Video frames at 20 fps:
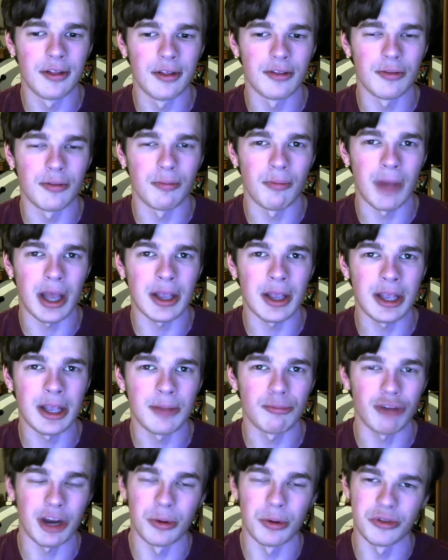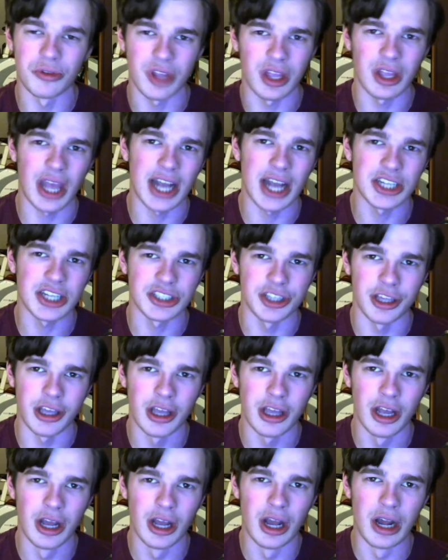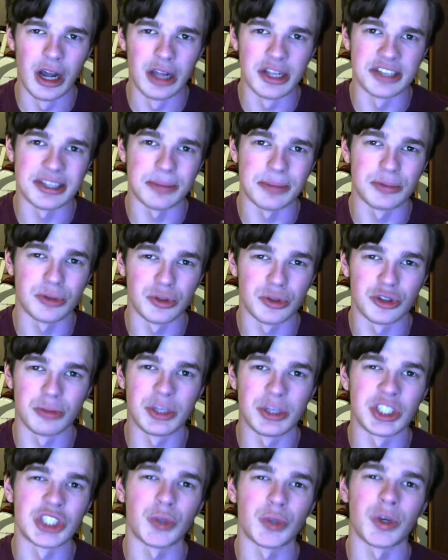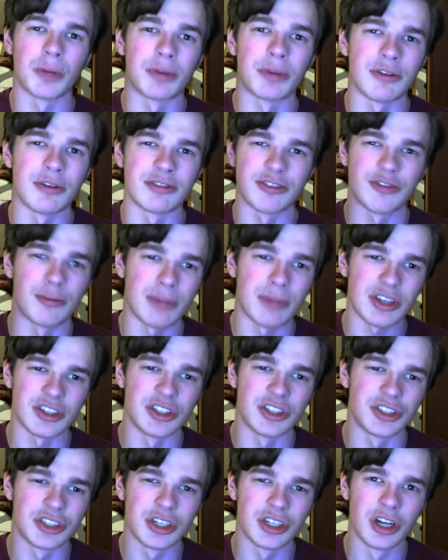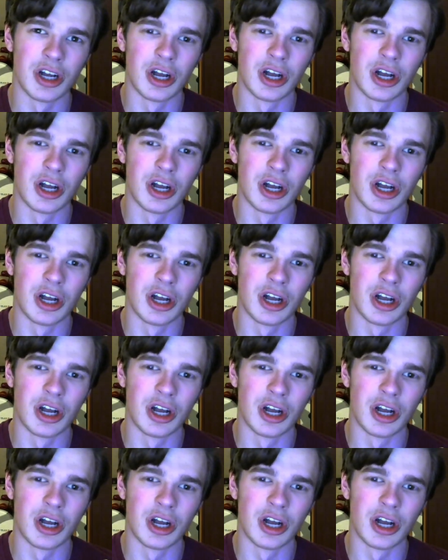my brain was like, actually, this episode to me is showing a bit of a different message.